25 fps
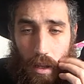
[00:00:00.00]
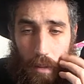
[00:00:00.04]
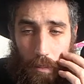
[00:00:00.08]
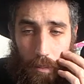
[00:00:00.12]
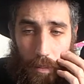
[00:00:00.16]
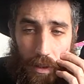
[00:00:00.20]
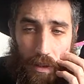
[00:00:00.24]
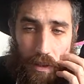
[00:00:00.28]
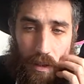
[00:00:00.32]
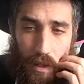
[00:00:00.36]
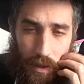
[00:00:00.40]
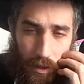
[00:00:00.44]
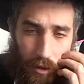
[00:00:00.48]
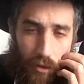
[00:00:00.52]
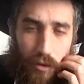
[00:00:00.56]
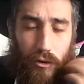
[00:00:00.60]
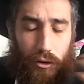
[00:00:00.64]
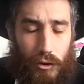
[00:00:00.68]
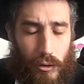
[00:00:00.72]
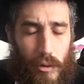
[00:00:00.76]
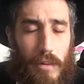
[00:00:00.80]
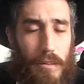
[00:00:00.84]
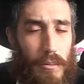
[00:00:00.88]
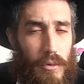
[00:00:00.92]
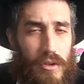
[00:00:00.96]
But they're
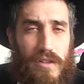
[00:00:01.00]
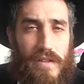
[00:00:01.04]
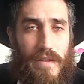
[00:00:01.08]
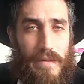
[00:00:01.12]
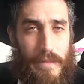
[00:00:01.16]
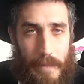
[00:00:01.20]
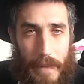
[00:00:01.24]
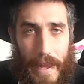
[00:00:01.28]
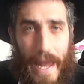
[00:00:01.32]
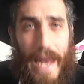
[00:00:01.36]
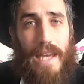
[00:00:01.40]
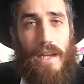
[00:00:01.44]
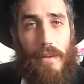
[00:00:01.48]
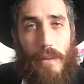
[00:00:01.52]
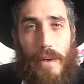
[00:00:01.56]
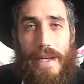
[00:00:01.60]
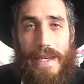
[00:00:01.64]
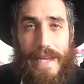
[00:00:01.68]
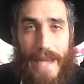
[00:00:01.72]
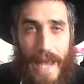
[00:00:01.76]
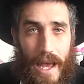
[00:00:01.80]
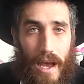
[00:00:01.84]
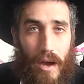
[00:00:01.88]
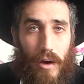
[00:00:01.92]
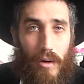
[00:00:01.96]
doing most of them anyway
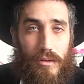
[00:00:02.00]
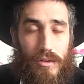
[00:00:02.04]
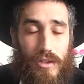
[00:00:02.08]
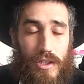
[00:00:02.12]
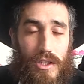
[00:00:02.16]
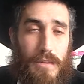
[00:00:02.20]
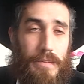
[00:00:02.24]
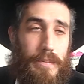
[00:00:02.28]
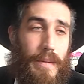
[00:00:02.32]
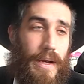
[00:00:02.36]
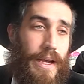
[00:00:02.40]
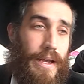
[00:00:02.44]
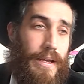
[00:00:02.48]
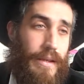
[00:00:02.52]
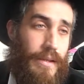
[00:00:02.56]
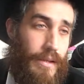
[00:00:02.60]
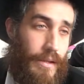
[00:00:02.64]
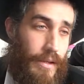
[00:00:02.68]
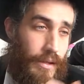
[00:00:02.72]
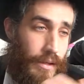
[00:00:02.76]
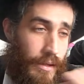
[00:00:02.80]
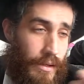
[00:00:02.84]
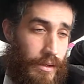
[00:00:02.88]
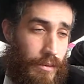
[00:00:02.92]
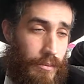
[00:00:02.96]
now, just by
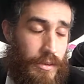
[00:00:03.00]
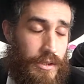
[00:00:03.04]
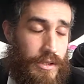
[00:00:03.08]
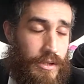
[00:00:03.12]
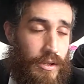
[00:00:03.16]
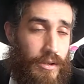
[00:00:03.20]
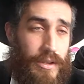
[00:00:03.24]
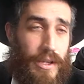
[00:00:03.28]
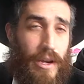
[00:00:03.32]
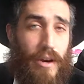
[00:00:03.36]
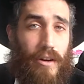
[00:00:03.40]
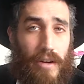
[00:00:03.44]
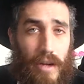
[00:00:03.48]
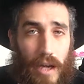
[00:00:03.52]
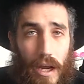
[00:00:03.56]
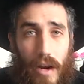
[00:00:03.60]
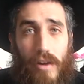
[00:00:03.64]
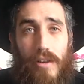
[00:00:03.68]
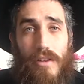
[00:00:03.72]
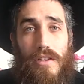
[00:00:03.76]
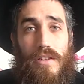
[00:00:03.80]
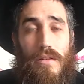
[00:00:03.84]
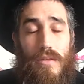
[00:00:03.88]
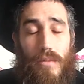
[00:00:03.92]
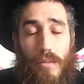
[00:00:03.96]
what's called derech
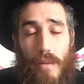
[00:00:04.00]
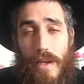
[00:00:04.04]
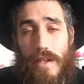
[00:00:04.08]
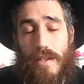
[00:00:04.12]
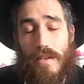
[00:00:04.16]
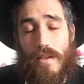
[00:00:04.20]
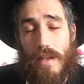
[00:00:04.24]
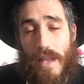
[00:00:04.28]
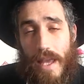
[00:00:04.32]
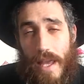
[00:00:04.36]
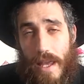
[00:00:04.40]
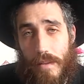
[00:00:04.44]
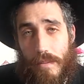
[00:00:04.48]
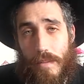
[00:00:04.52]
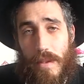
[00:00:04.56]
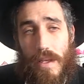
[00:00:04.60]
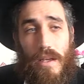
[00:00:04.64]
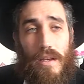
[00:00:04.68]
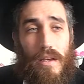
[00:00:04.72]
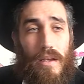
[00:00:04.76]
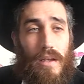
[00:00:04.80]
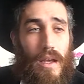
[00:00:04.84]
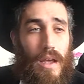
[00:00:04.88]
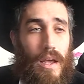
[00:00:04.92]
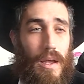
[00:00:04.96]
eretz, the ways of the land,
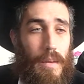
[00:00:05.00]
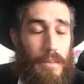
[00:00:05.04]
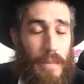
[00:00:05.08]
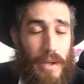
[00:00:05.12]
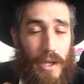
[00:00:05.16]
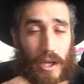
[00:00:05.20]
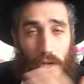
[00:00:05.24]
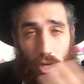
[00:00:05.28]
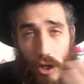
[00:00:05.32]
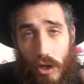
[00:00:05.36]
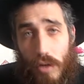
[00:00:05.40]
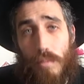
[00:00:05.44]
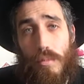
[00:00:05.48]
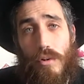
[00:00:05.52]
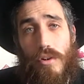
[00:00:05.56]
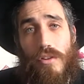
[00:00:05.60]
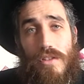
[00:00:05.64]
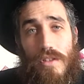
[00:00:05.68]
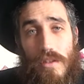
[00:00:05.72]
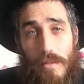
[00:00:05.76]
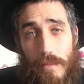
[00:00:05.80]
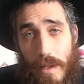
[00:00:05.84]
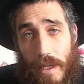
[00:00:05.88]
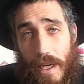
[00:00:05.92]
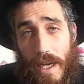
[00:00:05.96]
being a good
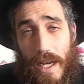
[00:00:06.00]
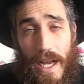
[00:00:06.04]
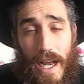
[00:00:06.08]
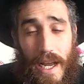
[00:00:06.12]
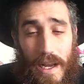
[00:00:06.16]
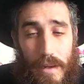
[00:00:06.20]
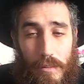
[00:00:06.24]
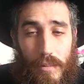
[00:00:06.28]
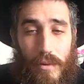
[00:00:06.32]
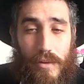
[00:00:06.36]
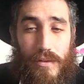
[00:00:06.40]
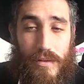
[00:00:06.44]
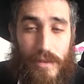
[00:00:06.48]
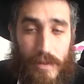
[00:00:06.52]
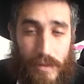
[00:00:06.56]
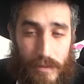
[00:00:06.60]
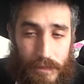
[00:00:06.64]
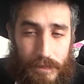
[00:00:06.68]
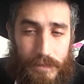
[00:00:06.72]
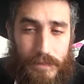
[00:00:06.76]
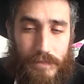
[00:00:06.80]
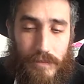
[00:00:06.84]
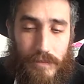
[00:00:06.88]
person, being a kind person.